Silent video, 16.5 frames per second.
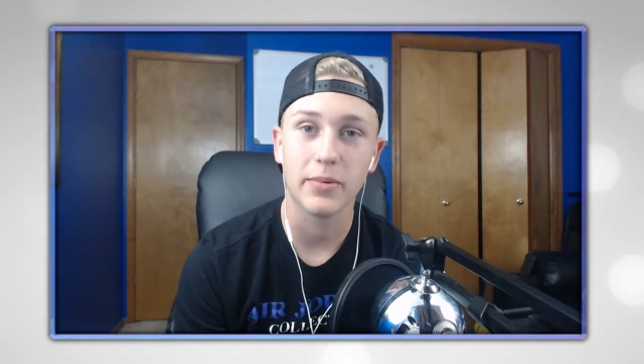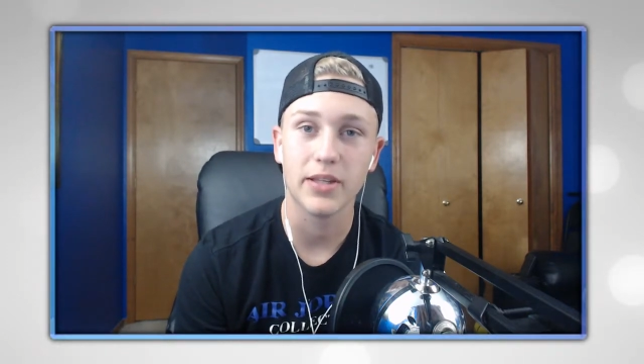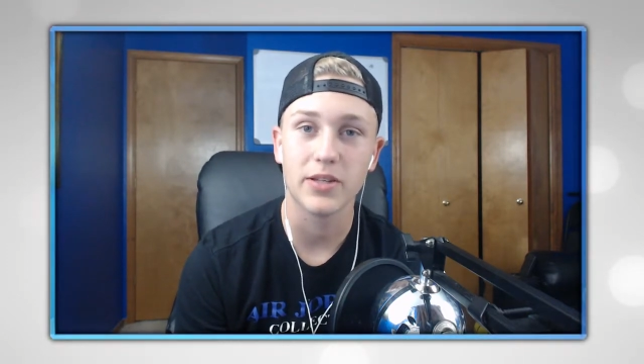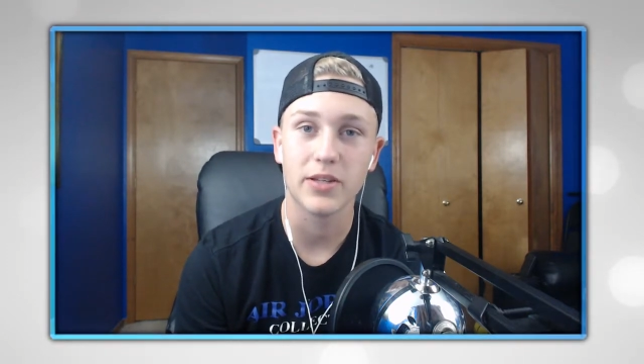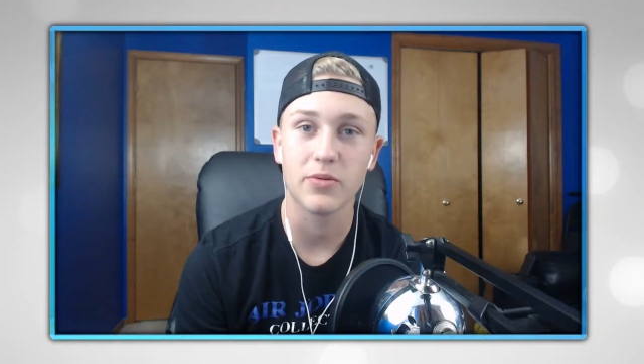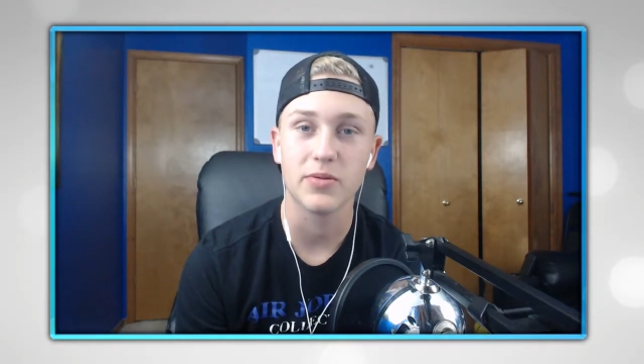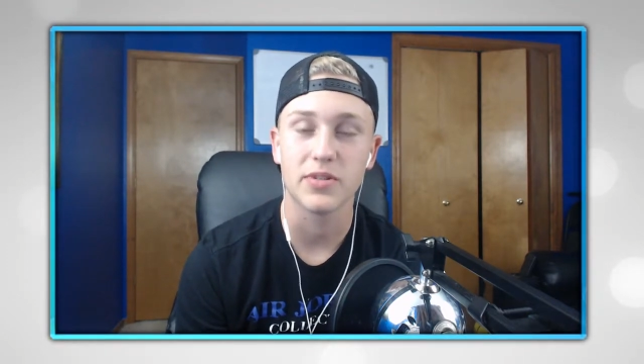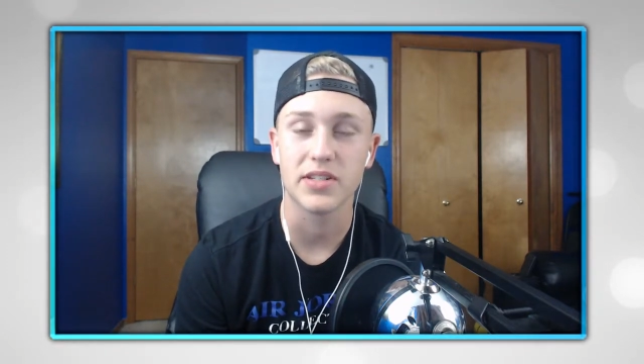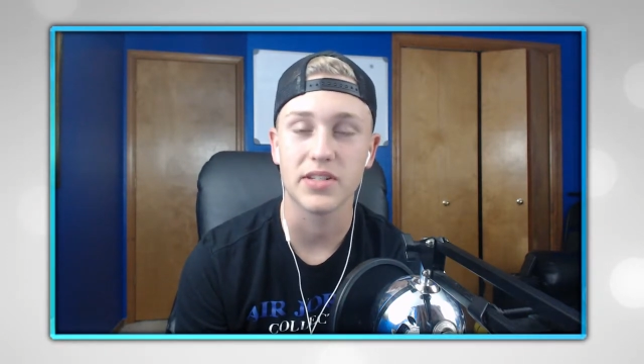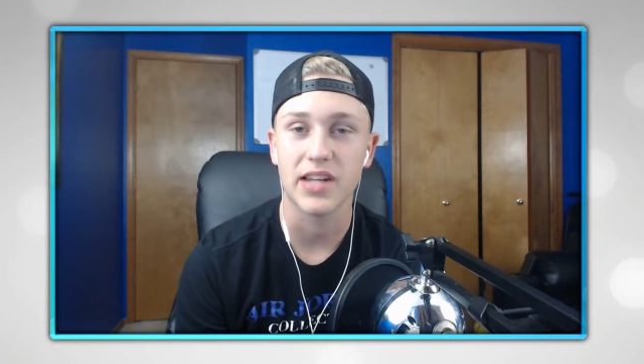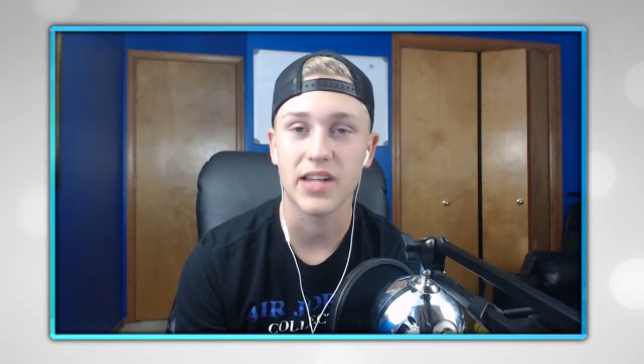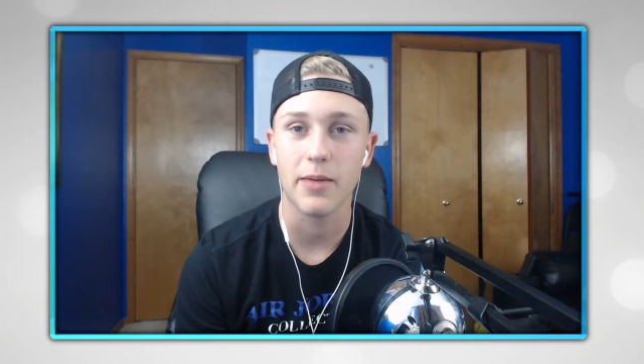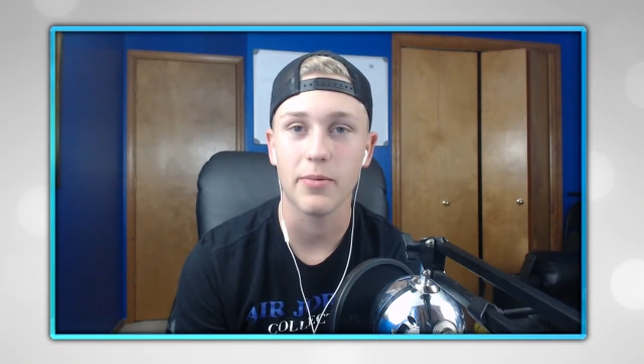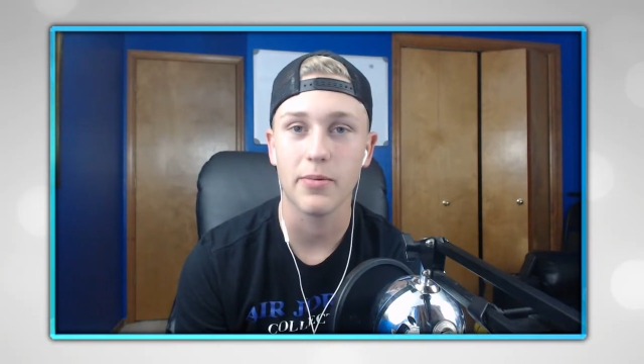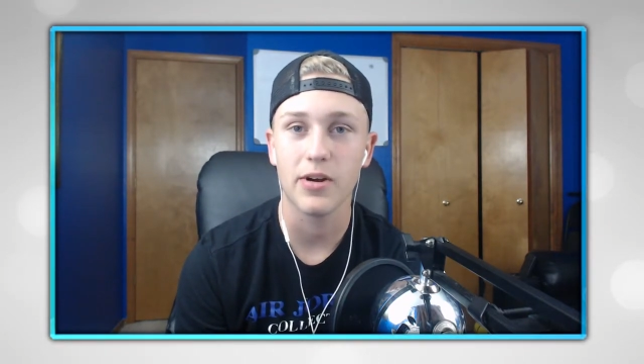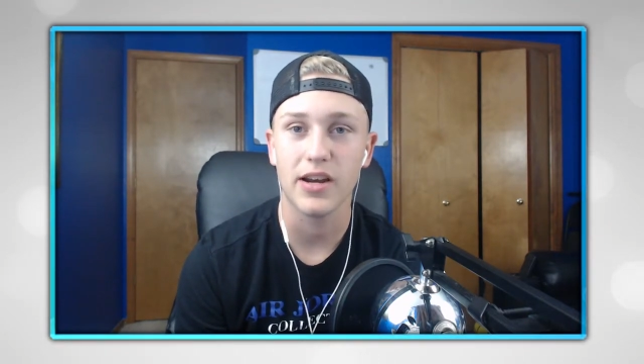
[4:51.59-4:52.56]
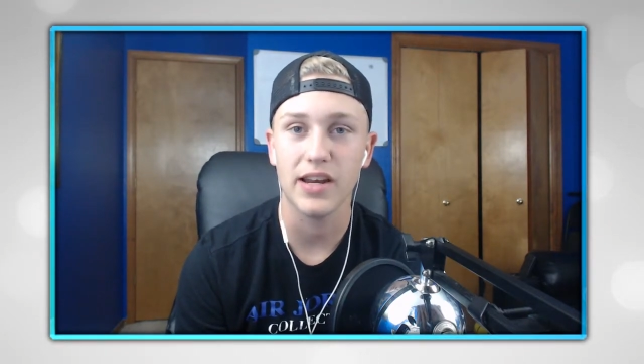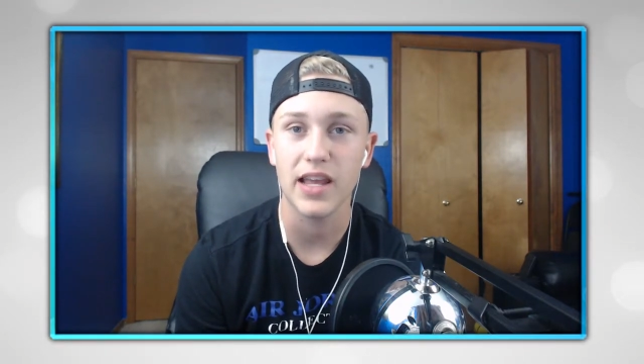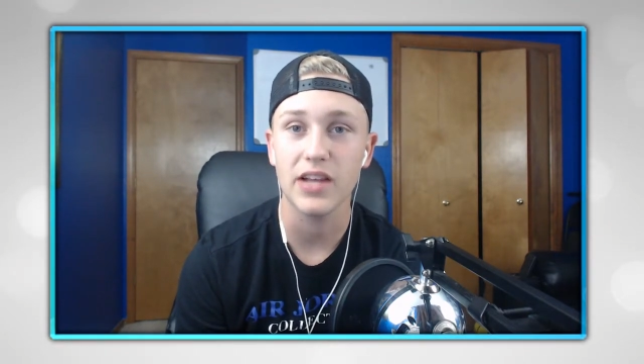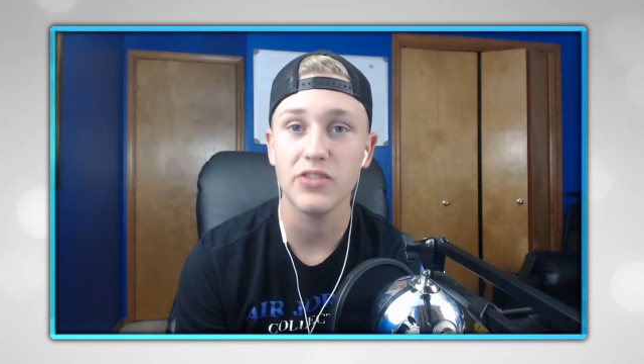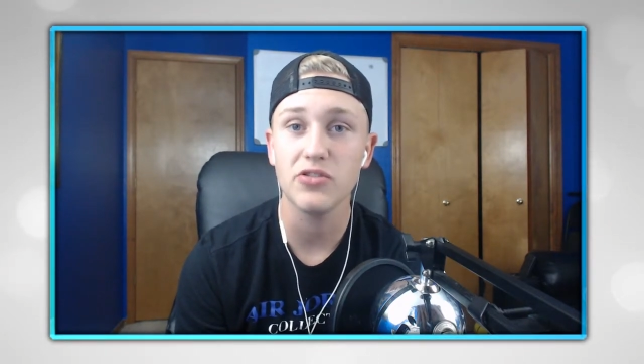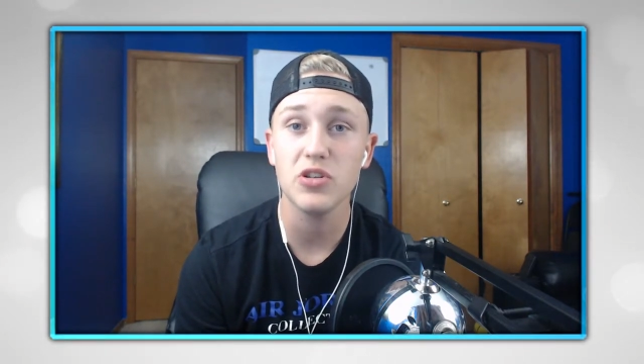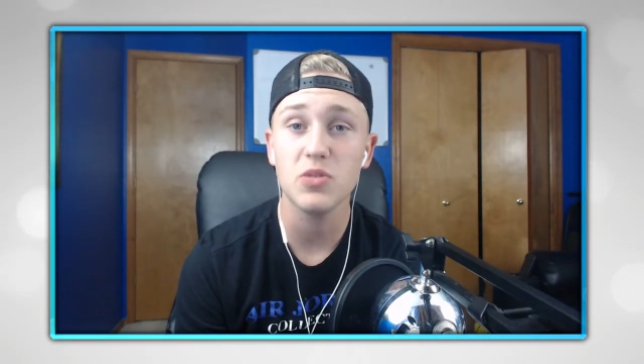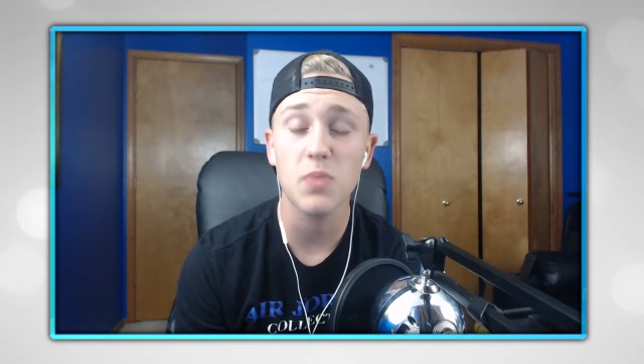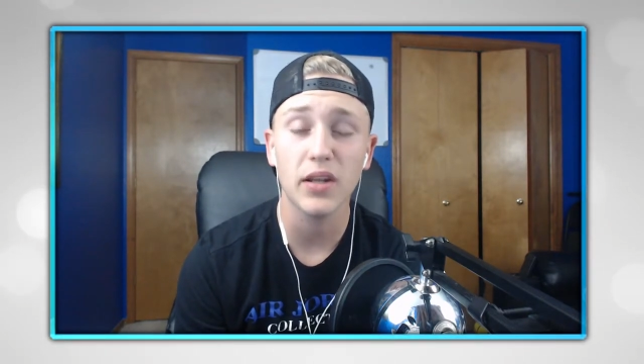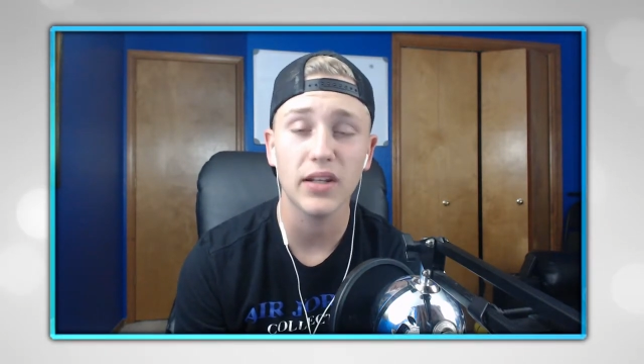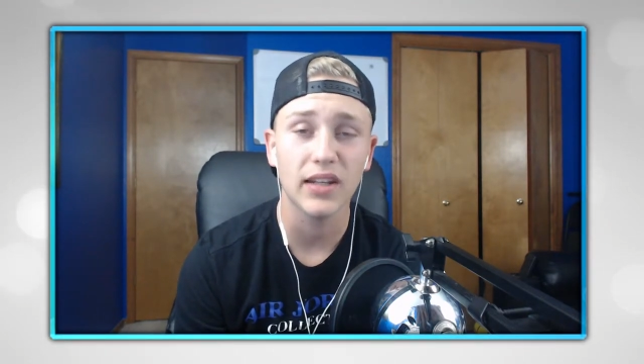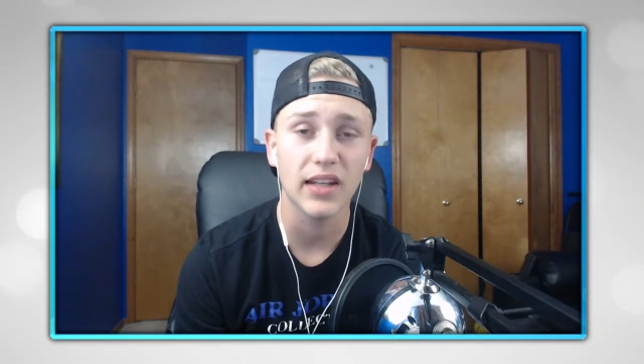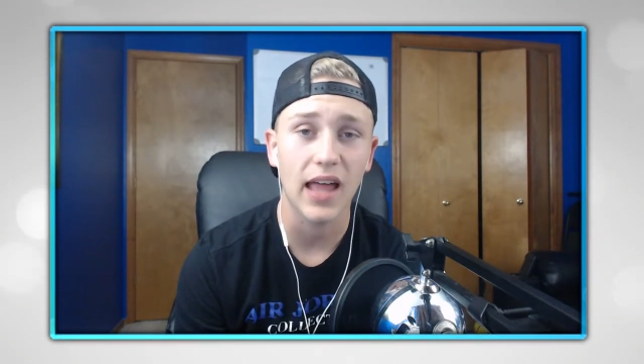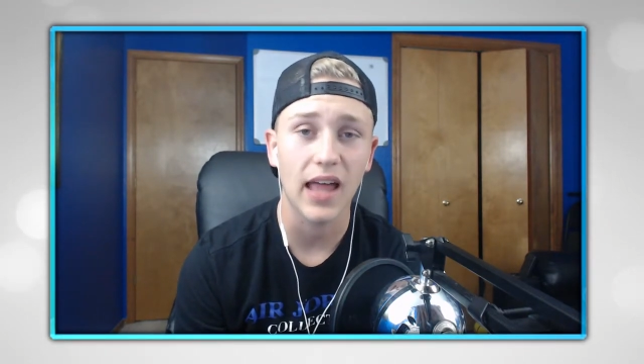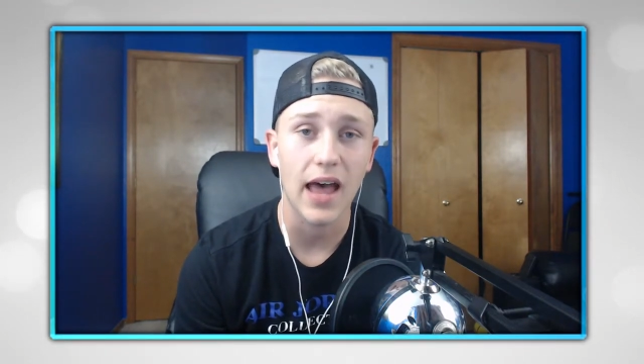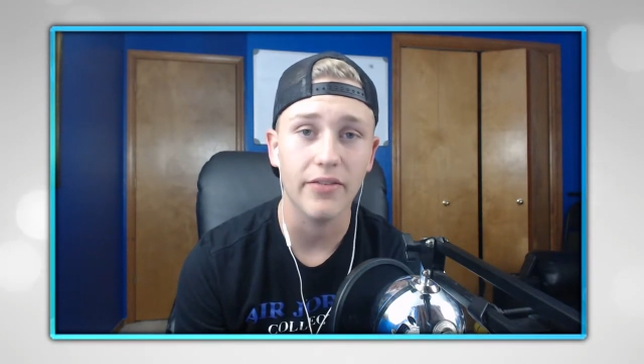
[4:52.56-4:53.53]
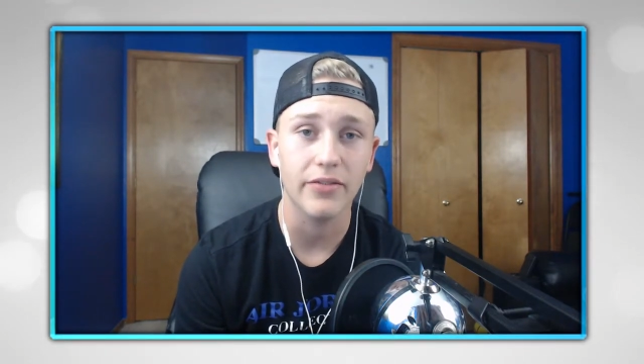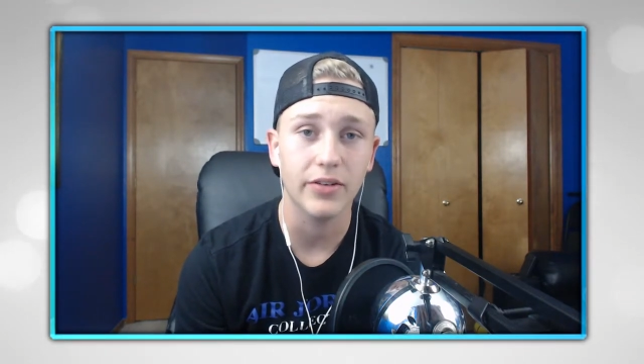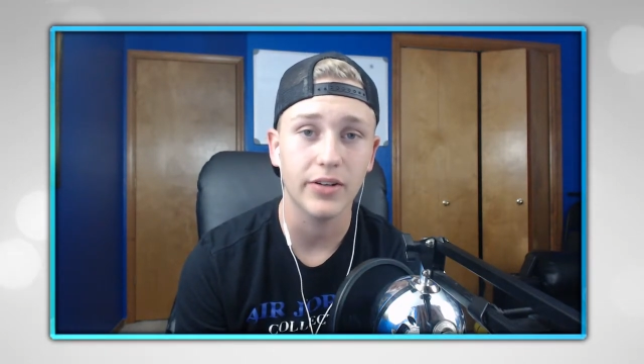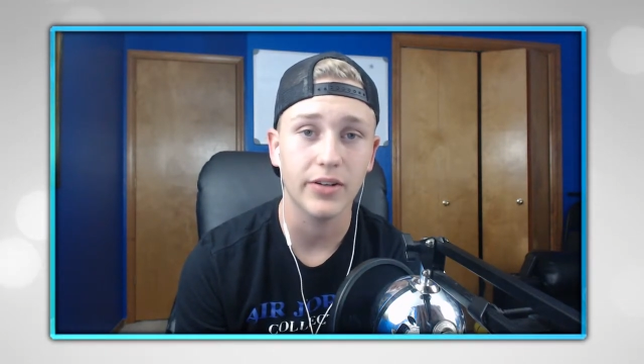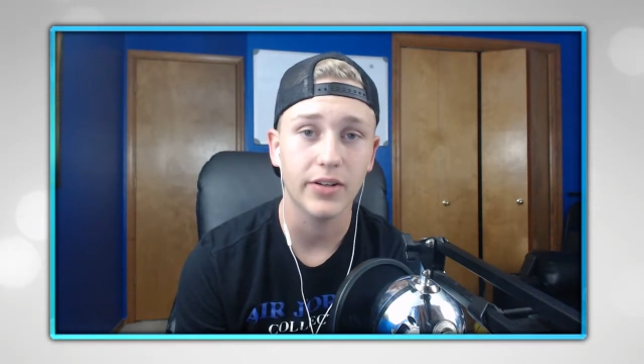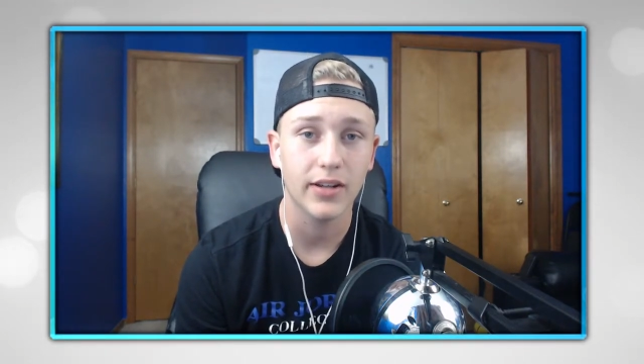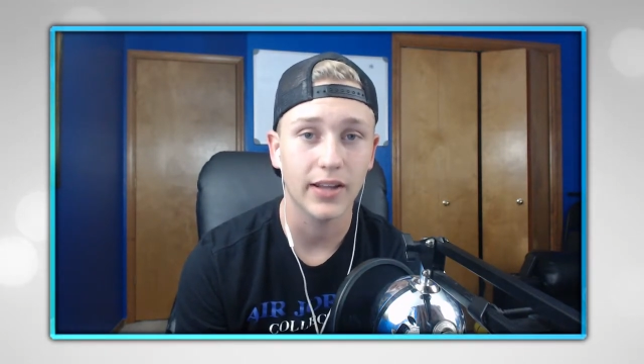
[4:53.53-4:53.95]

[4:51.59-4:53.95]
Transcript: but this one was a sniper, and he actually spun left.